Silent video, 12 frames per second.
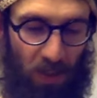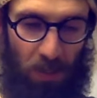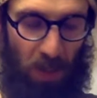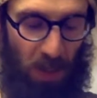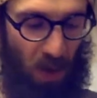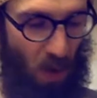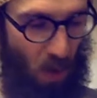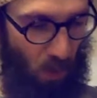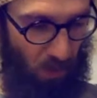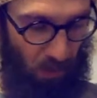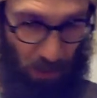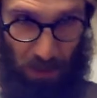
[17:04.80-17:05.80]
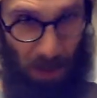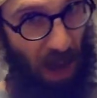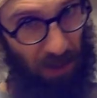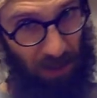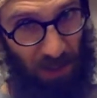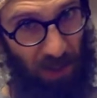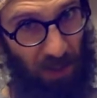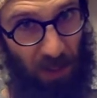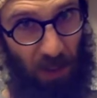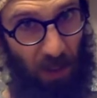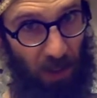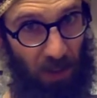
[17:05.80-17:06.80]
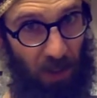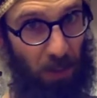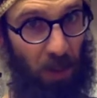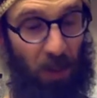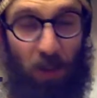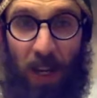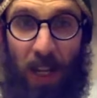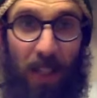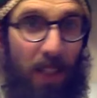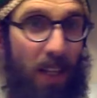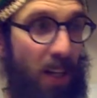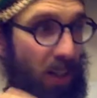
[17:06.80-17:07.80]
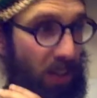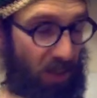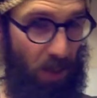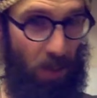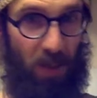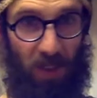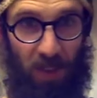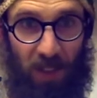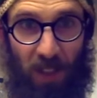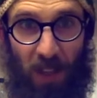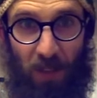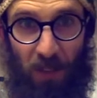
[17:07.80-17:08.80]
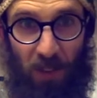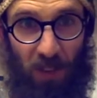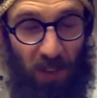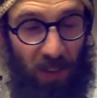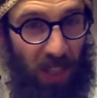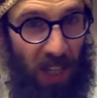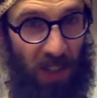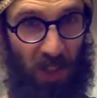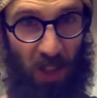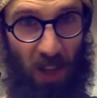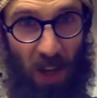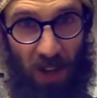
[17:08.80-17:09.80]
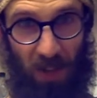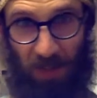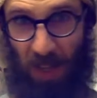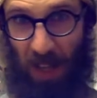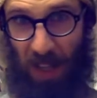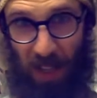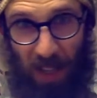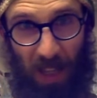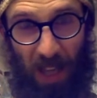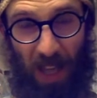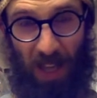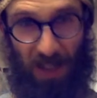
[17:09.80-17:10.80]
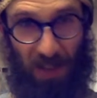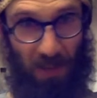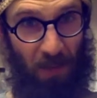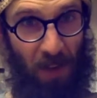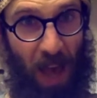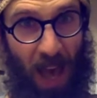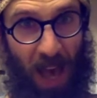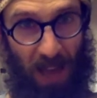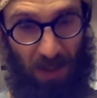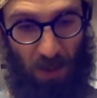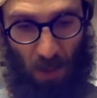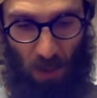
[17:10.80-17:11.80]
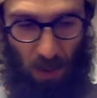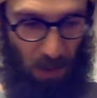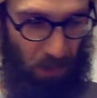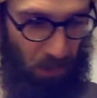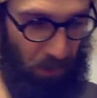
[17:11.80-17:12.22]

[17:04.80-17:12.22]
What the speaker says: been known for thousands of years to be great. Some of this stuff is just catching on as a fad or